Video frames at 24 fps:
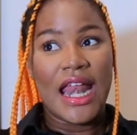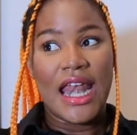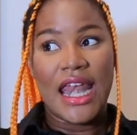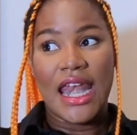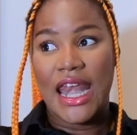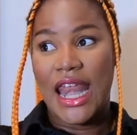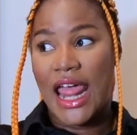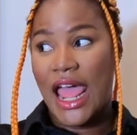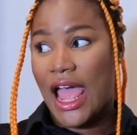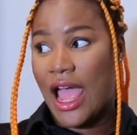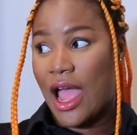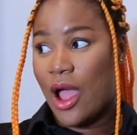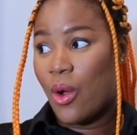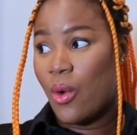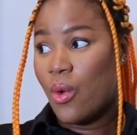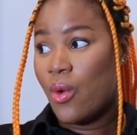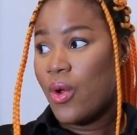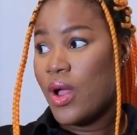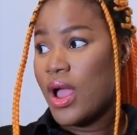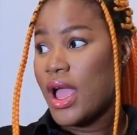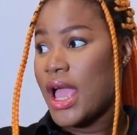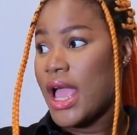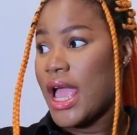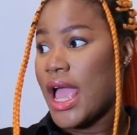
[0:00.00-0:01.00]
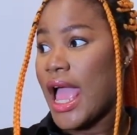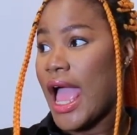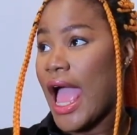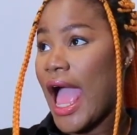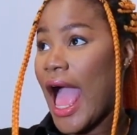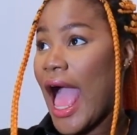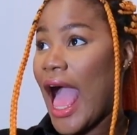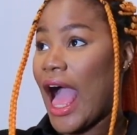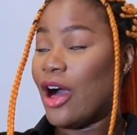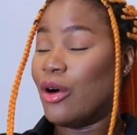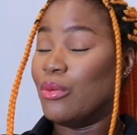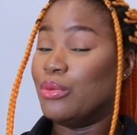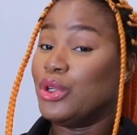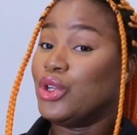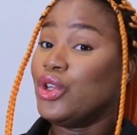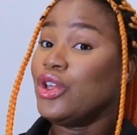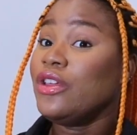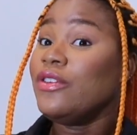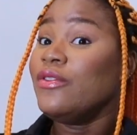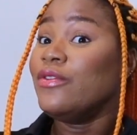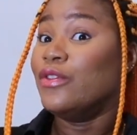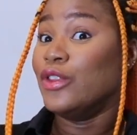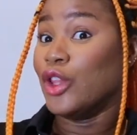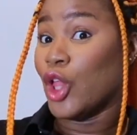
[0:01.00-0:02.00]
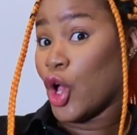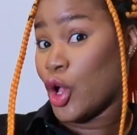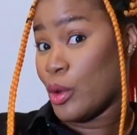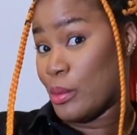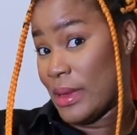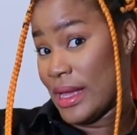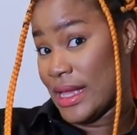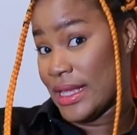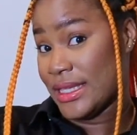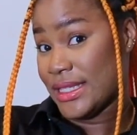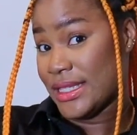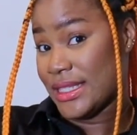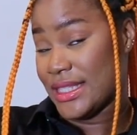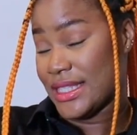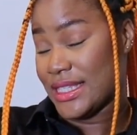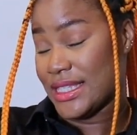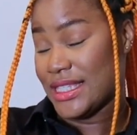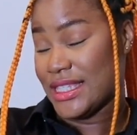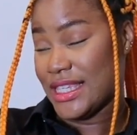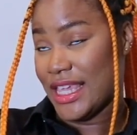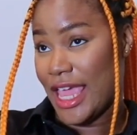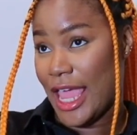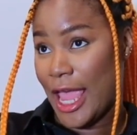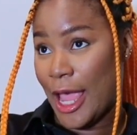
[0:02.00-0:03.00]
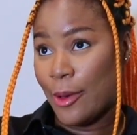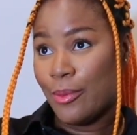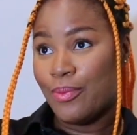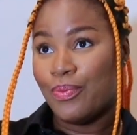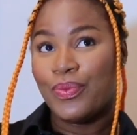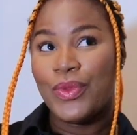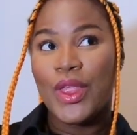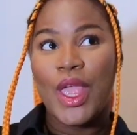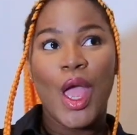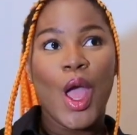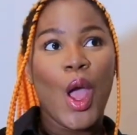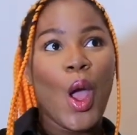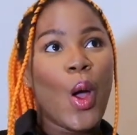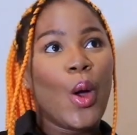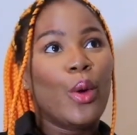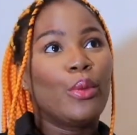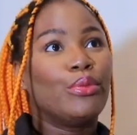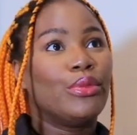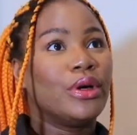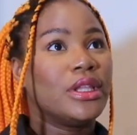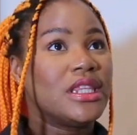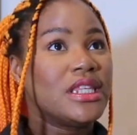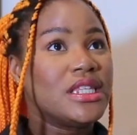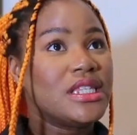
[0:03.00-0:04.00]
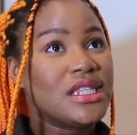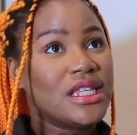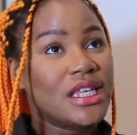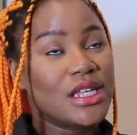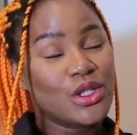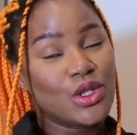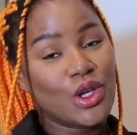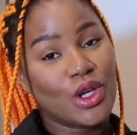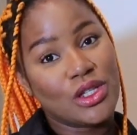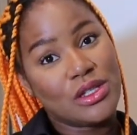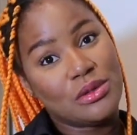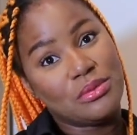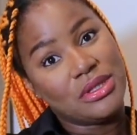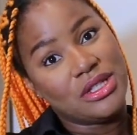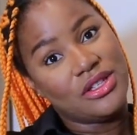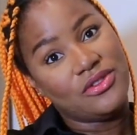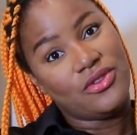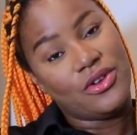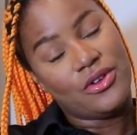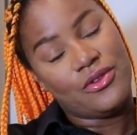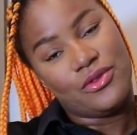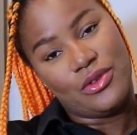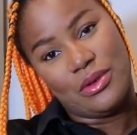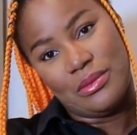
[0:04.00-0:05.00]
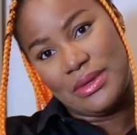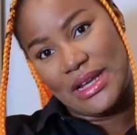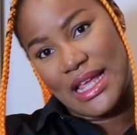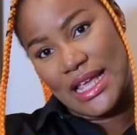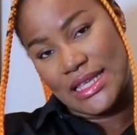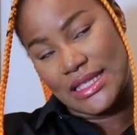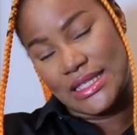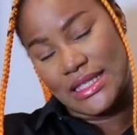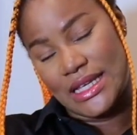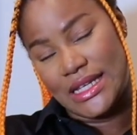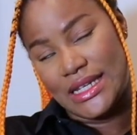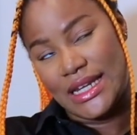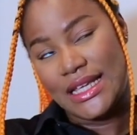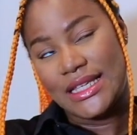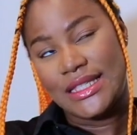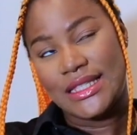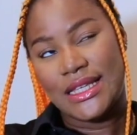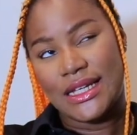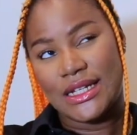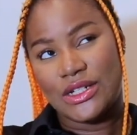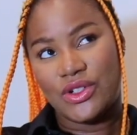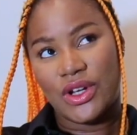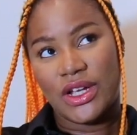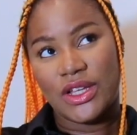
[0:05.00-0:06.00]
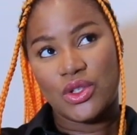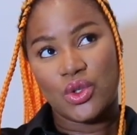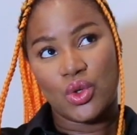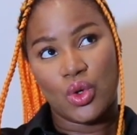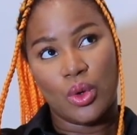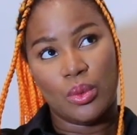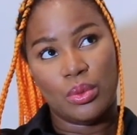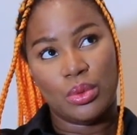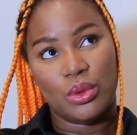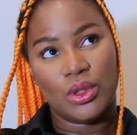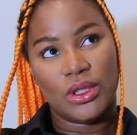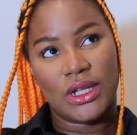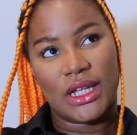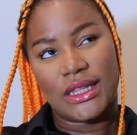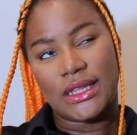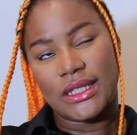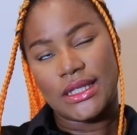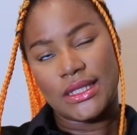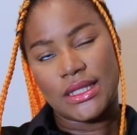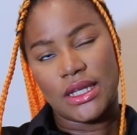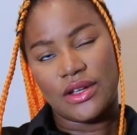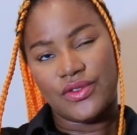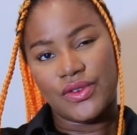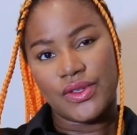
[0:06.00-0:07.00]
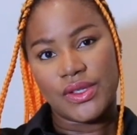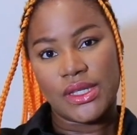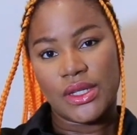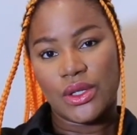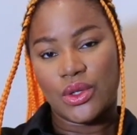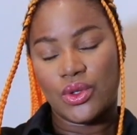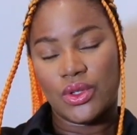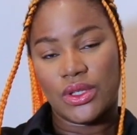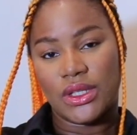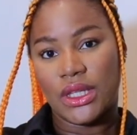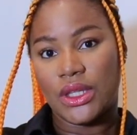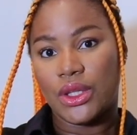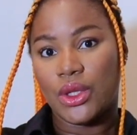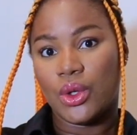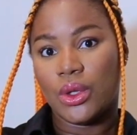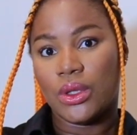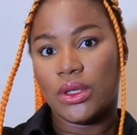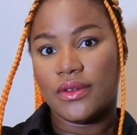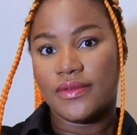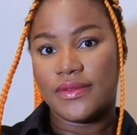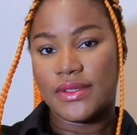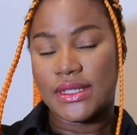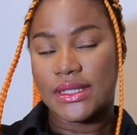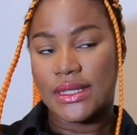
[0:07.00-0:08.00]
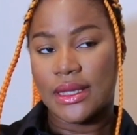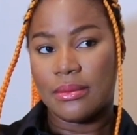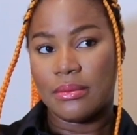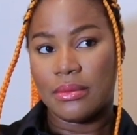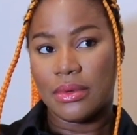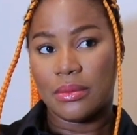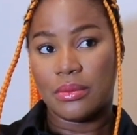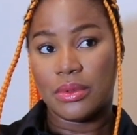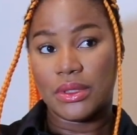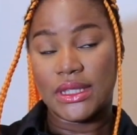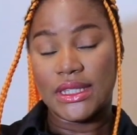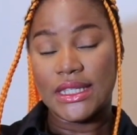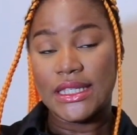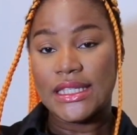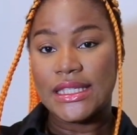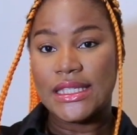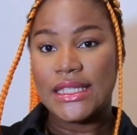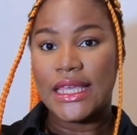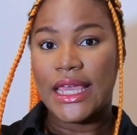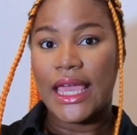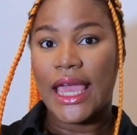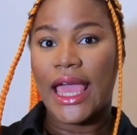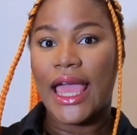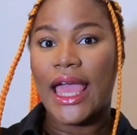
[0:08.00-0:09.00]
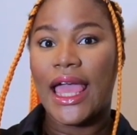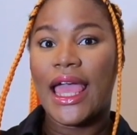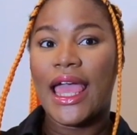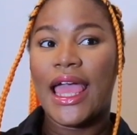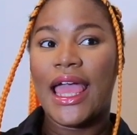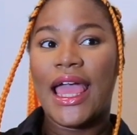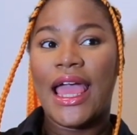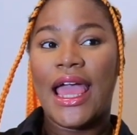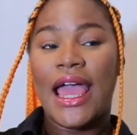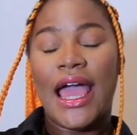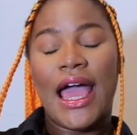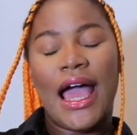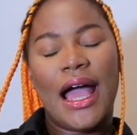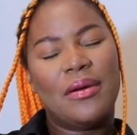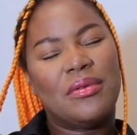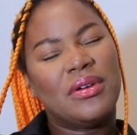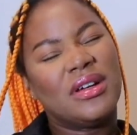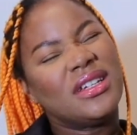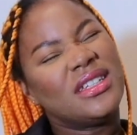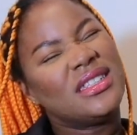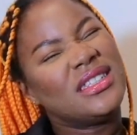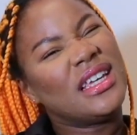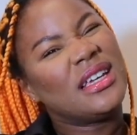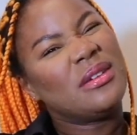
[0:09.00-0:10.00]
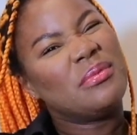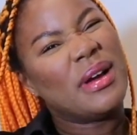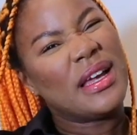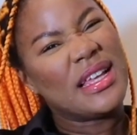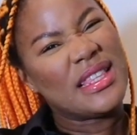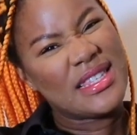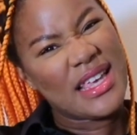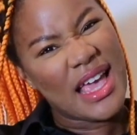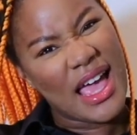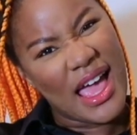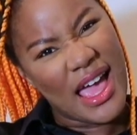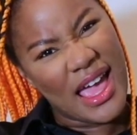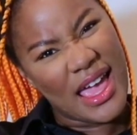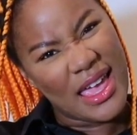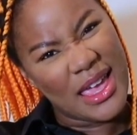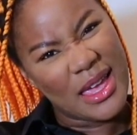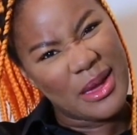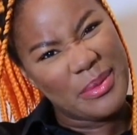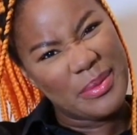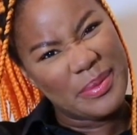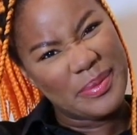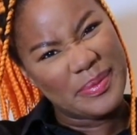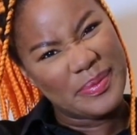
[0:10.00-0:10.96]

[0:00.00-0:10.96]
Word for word: Now I'll be doing Vlogmas this year, but this year is going to be different from last year. Last year I tried to upload at least every single day the whole of December, but this year I'm gonna take my time.